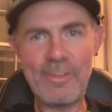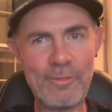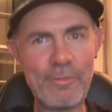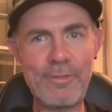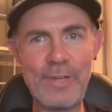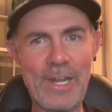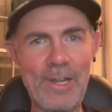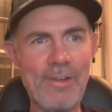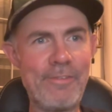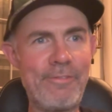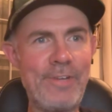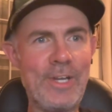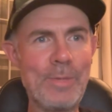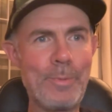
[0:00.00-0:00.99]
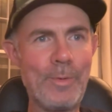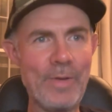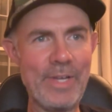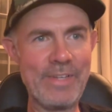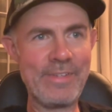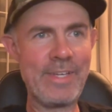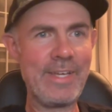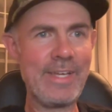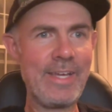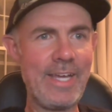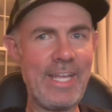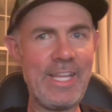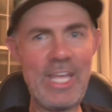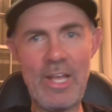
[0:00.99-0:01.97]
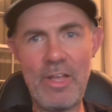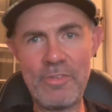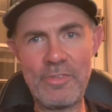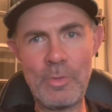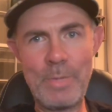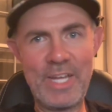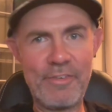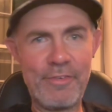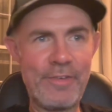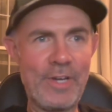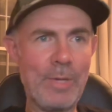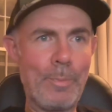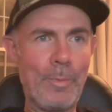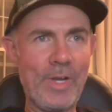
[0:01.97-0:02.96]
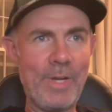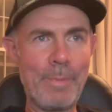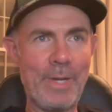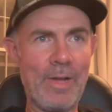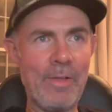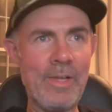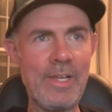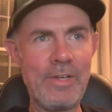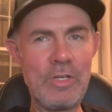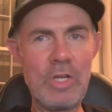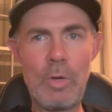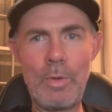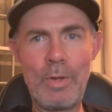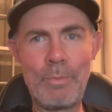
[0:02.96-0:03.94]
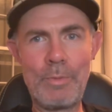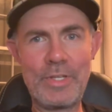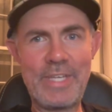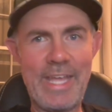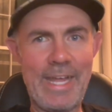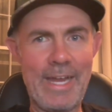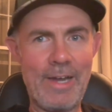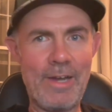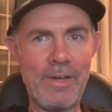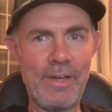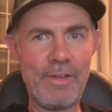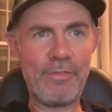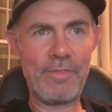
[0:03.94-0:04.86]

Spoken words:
there. Fair point. And they also make a fair point about no one would care if